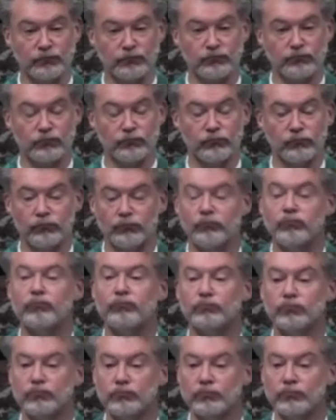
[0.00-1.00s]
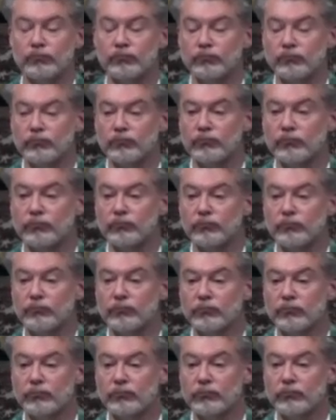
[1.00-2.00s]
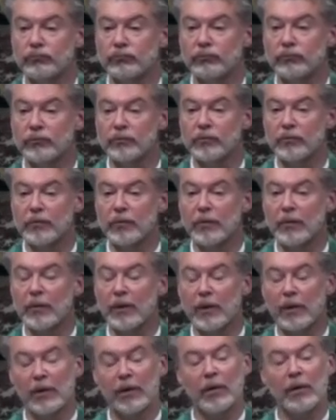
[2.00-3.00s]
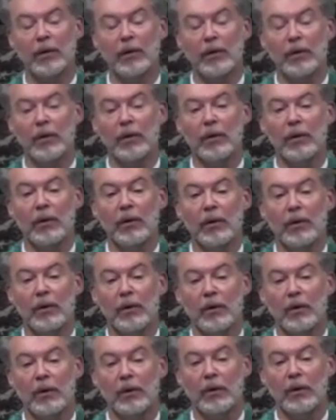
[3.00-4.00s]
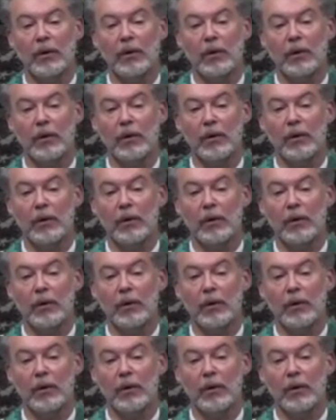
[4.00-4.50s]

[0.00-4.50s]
Nobody speaks.